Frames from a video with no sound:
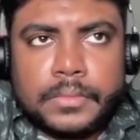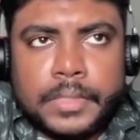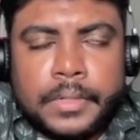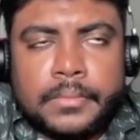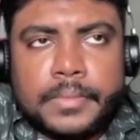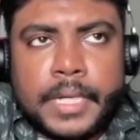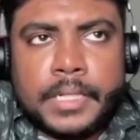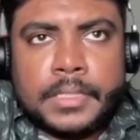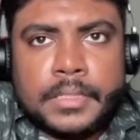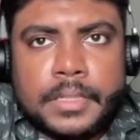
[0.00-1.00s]
Yeah,
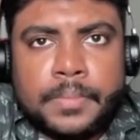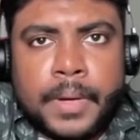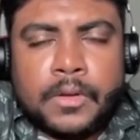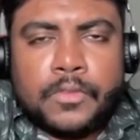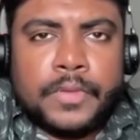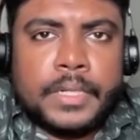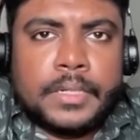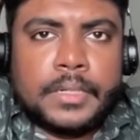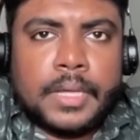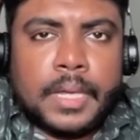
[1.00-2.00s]
that's a part of it.
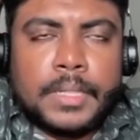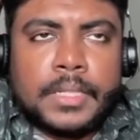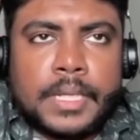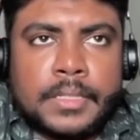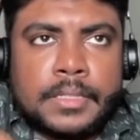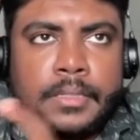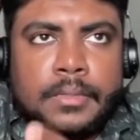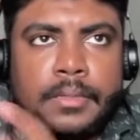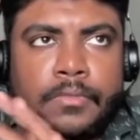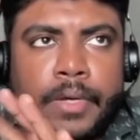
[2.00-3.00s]
I mean, that's
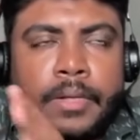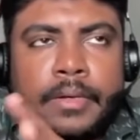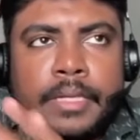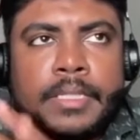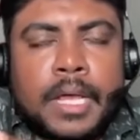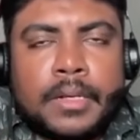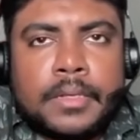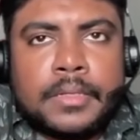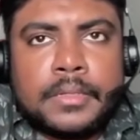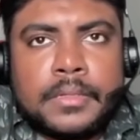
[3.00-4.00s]
one
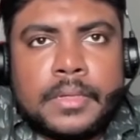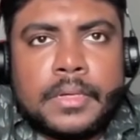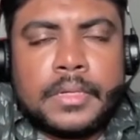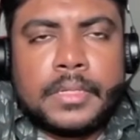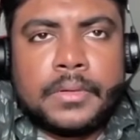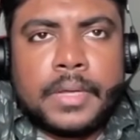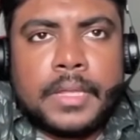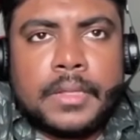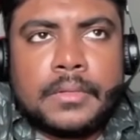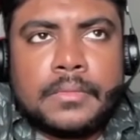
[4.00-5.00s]
result you
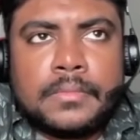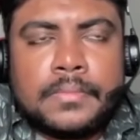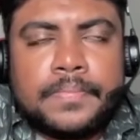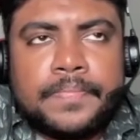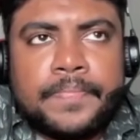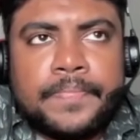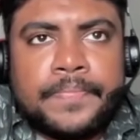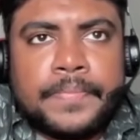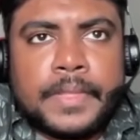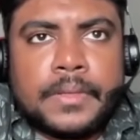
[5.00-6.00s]
can
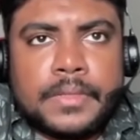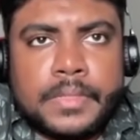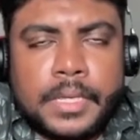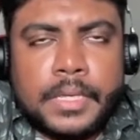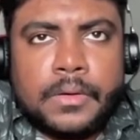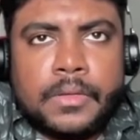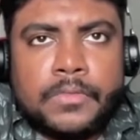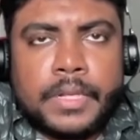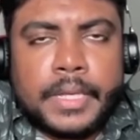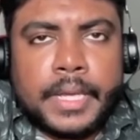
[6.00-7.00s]
see or
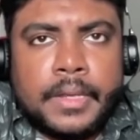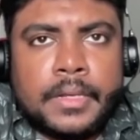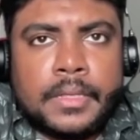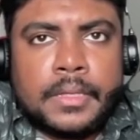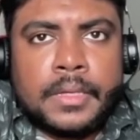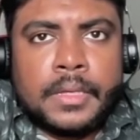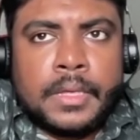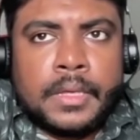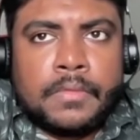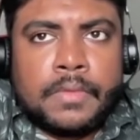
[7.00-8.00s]
you will get
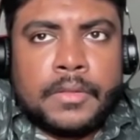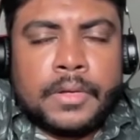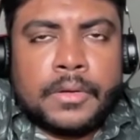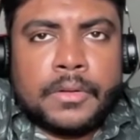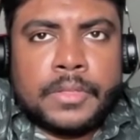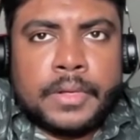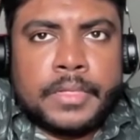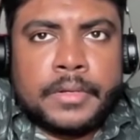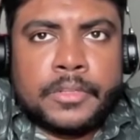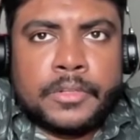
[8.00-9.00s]
when your
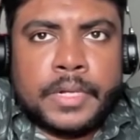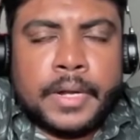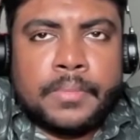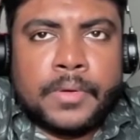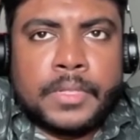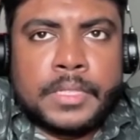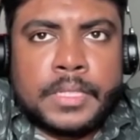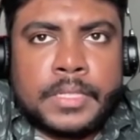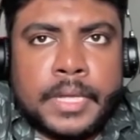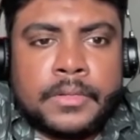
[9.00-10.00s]
cross-origin resource sharing
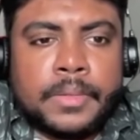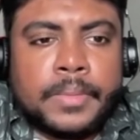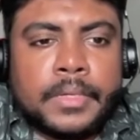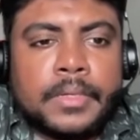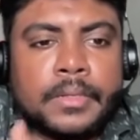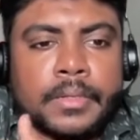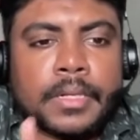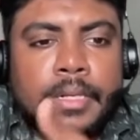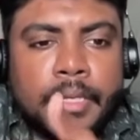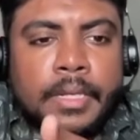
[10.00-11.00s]
policy is actually being
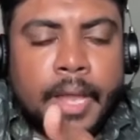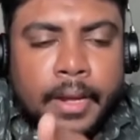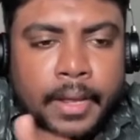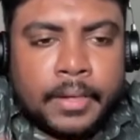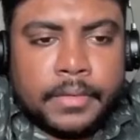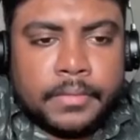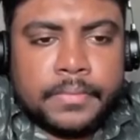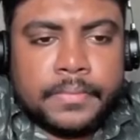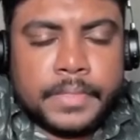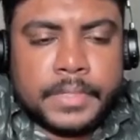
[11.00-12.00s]
in an active
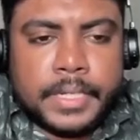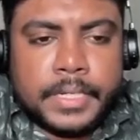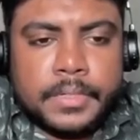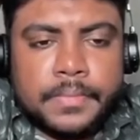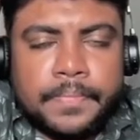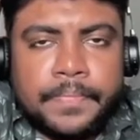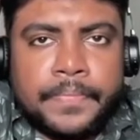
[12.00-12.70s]
stage.